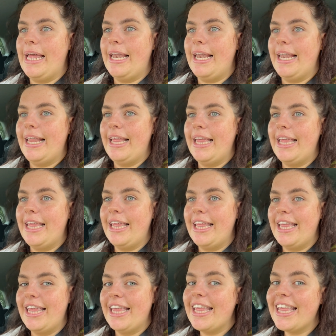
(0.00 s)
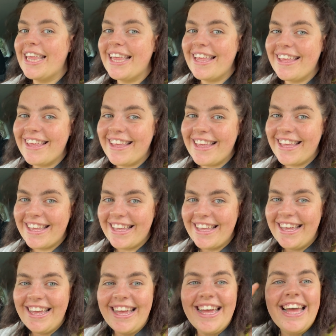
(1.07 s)
Yeah, you always say you're going to one shop
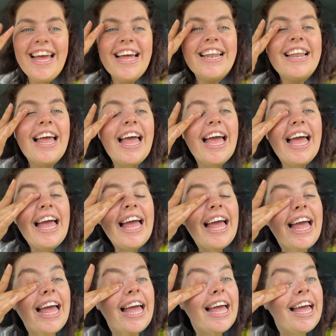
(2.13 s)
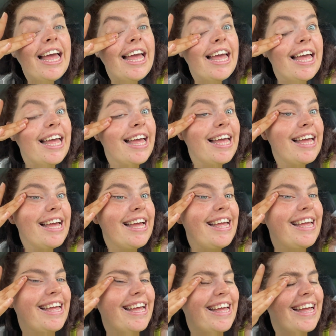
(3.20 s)
three hours later, we're like going
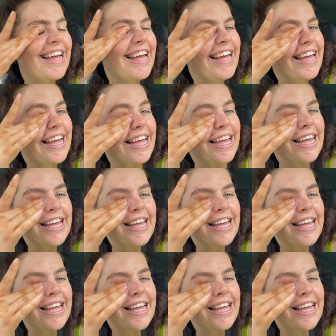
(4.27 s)
all bags.